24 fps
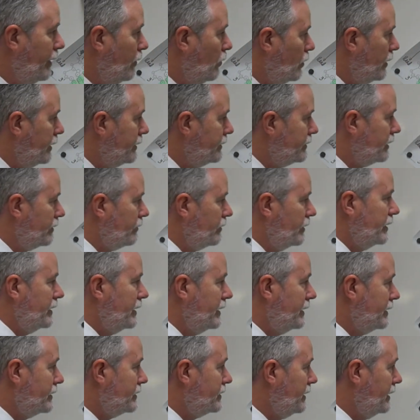once everything
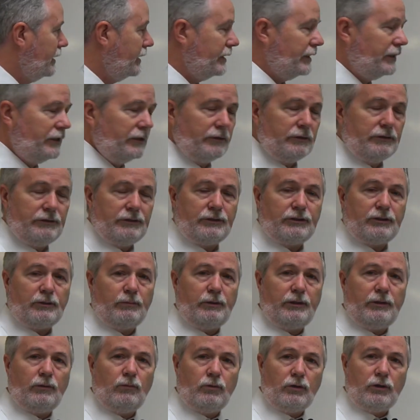gets done here in just a
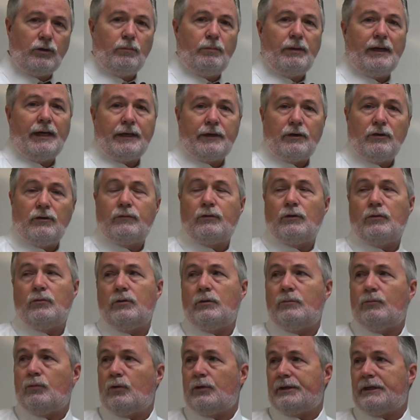minute, we'll go back over it
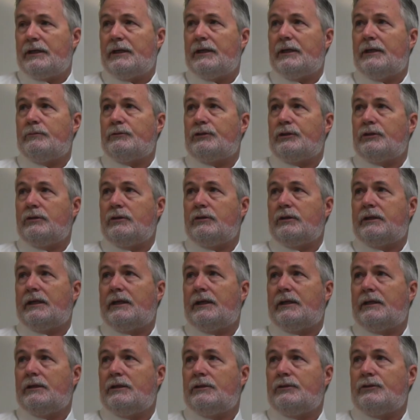one more time so you
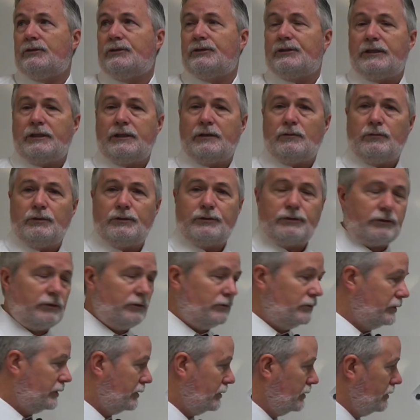kind of understand what's
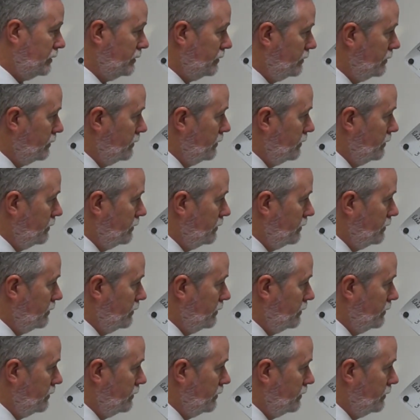going on.